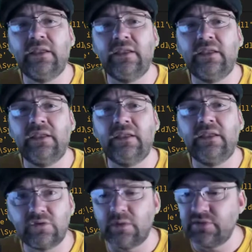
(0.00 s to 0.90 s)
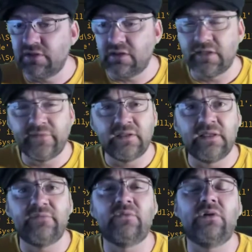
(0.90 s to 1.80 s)
It can be in the description. I'll give you a
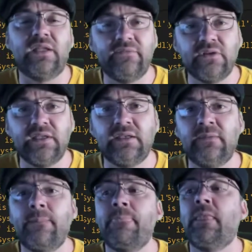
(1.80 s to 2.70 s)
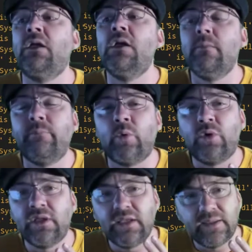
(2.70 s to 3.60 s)
link for it if you need it. But
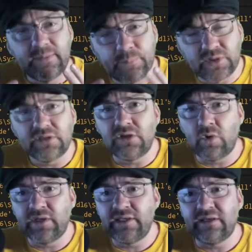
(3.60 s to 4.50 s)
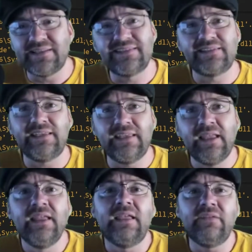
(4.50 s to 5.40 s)
we're going to put the code in here and
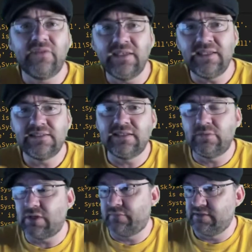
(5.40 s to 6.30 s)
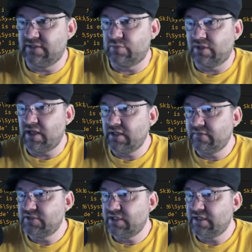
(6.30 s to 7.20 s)
see if it needs any references. We're
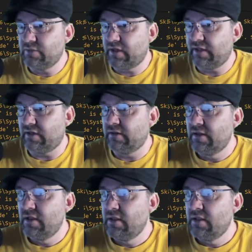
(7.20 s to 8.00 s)
kind of cheating right here.